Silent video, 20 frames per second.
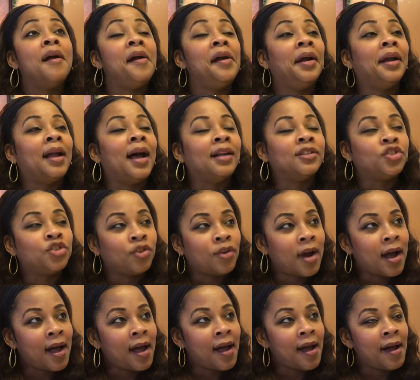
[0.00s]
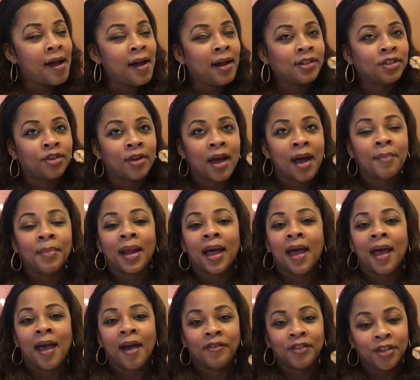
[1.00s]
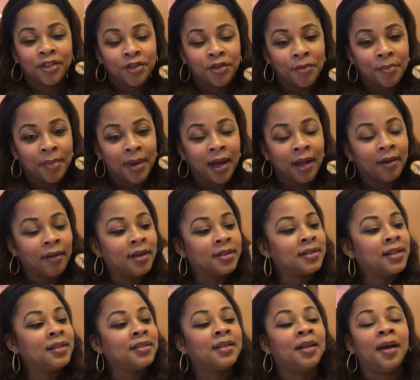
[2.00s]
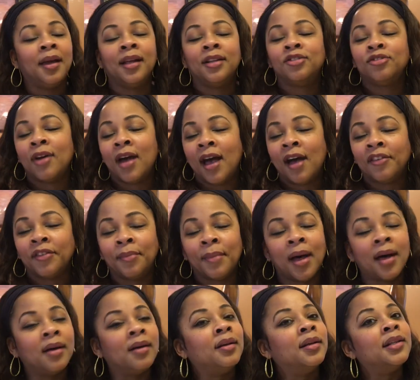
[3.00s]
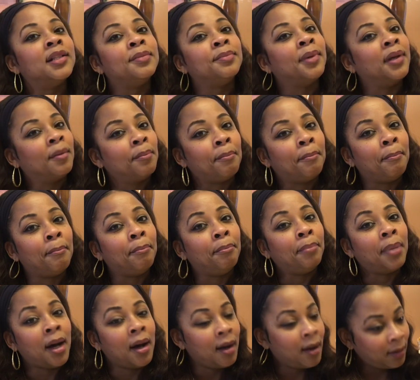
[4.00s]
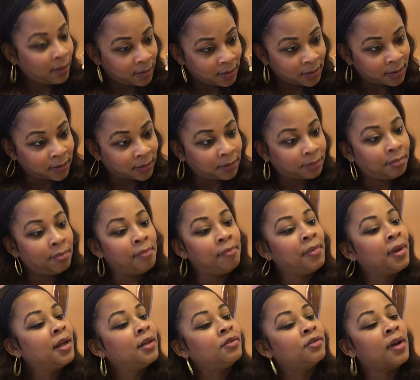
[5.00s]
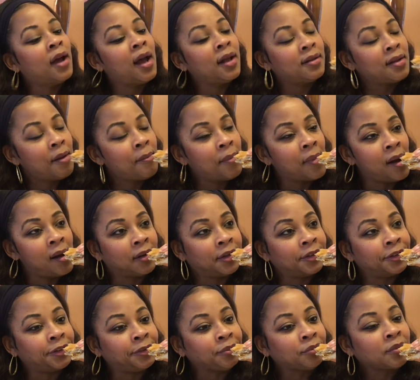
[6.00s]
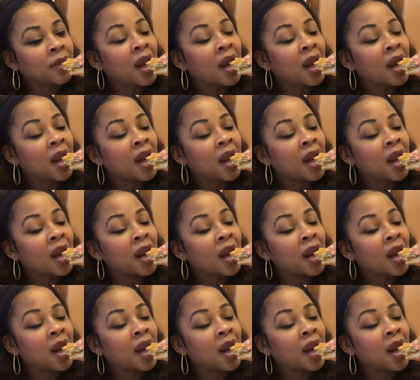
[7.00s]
And I try, but I have to do better, because it drives my husband bonkers. It drives him bonkers.